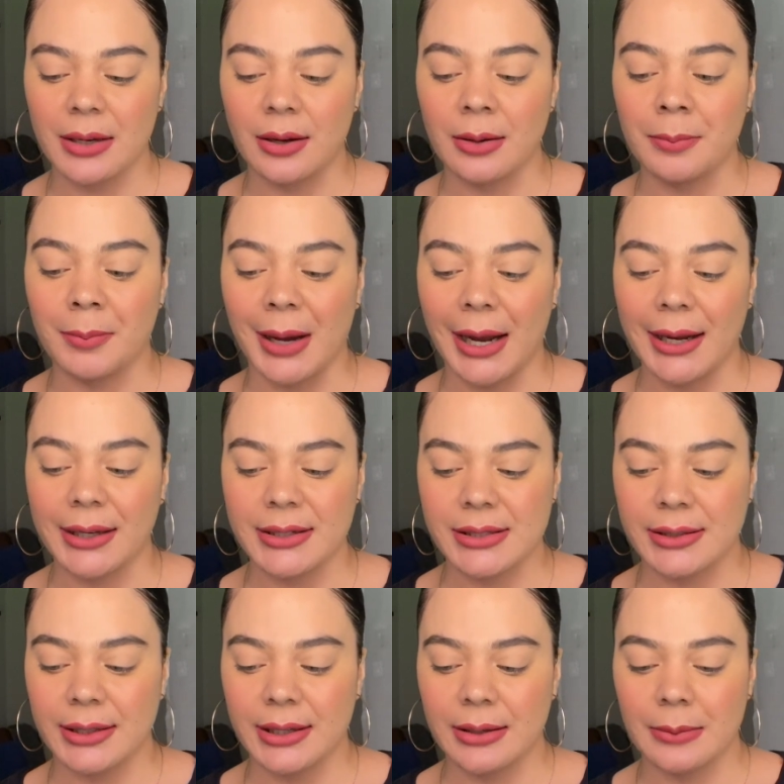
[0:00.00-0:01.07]

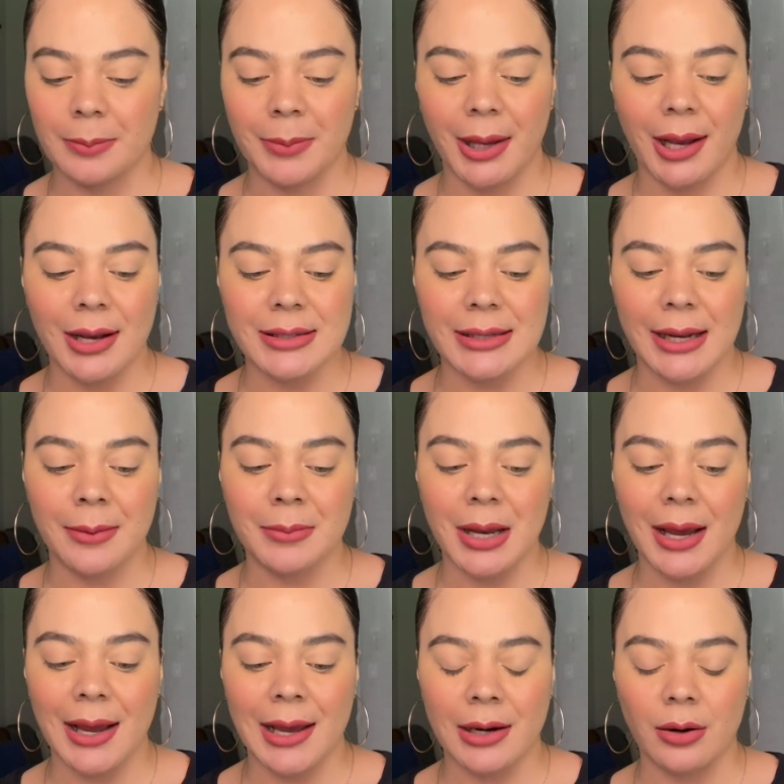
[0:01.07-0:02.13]
unbiasedly because I am
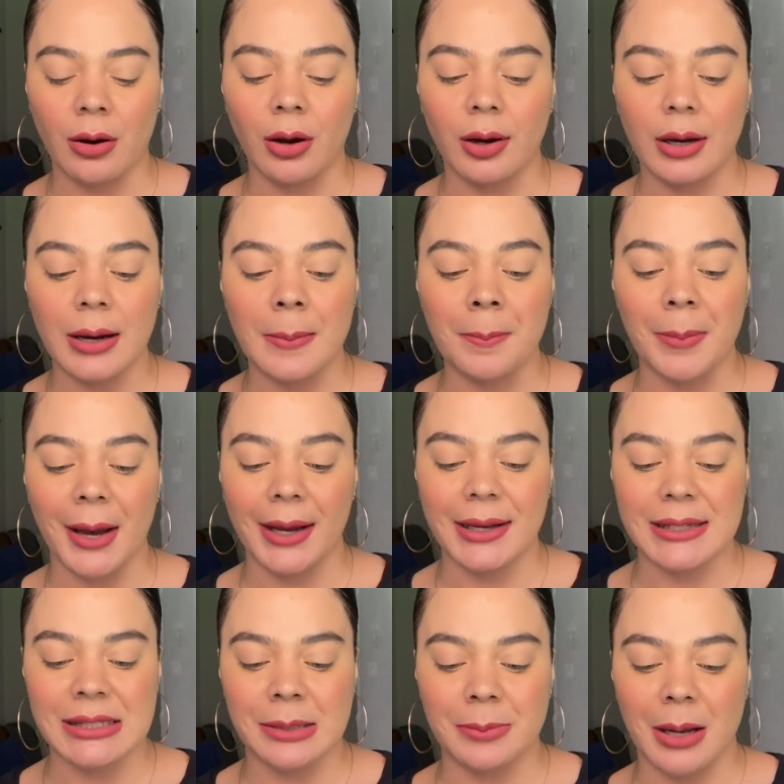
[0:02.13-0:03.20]
not at all
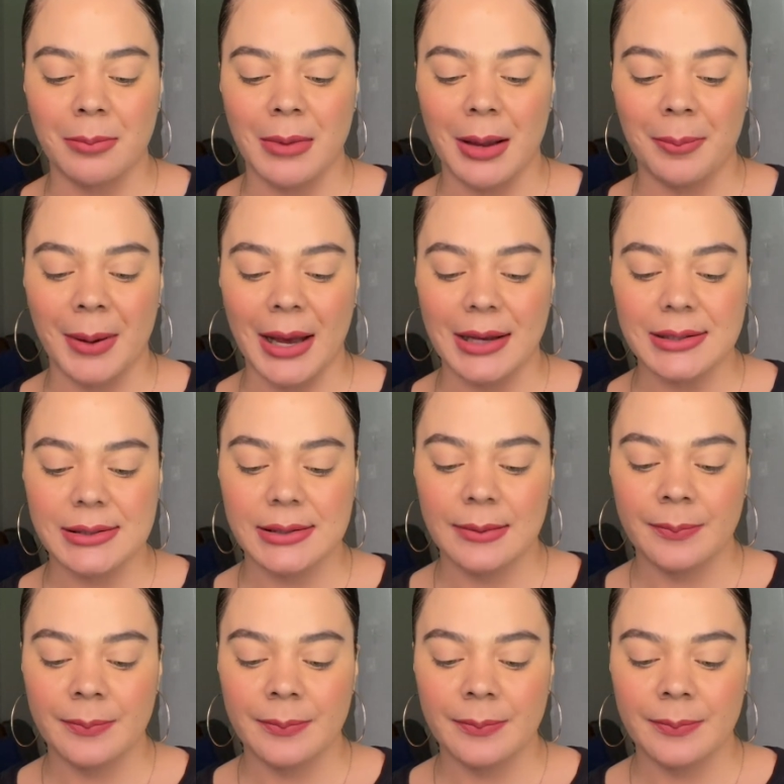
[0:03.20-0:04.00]
unbiased about my past.